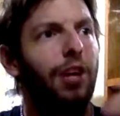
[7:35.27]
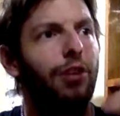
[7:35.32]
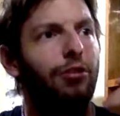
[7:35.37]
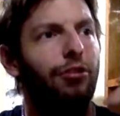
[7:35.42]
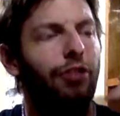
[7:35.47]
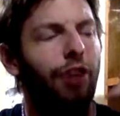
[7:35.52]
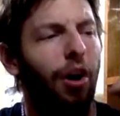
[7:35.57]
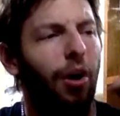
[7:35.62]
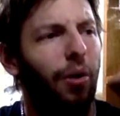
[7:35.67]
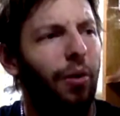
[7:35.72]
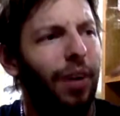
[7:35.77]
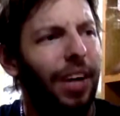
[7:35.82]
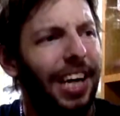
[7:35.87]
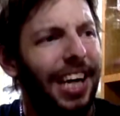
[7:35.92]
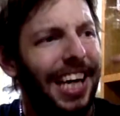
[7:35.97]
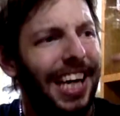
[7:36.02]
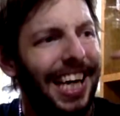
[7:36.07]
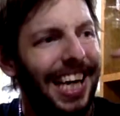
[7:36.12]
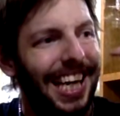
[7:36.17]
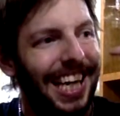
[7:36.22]
So
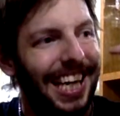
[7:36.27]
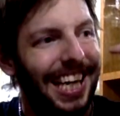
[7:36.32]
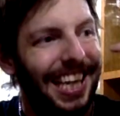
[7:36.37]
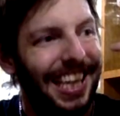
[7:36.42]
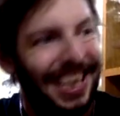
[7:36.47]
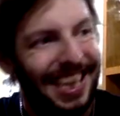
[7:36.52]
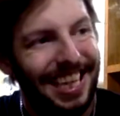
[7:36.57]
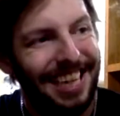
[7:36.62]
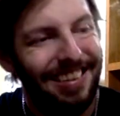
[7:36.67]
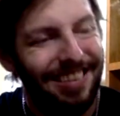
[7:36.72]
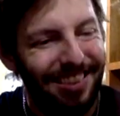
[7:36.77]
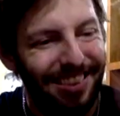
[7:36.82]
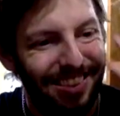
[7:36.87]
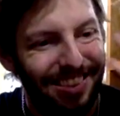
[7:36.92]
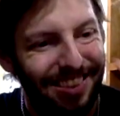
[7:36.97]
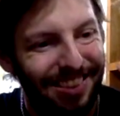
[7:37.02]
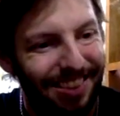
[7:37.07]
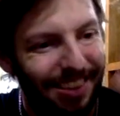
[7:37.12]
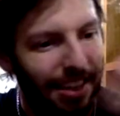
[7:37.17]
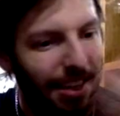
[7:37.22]
this
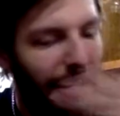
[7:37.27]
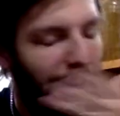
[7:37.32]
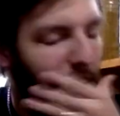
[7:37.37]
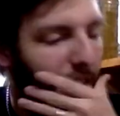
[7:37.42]
is,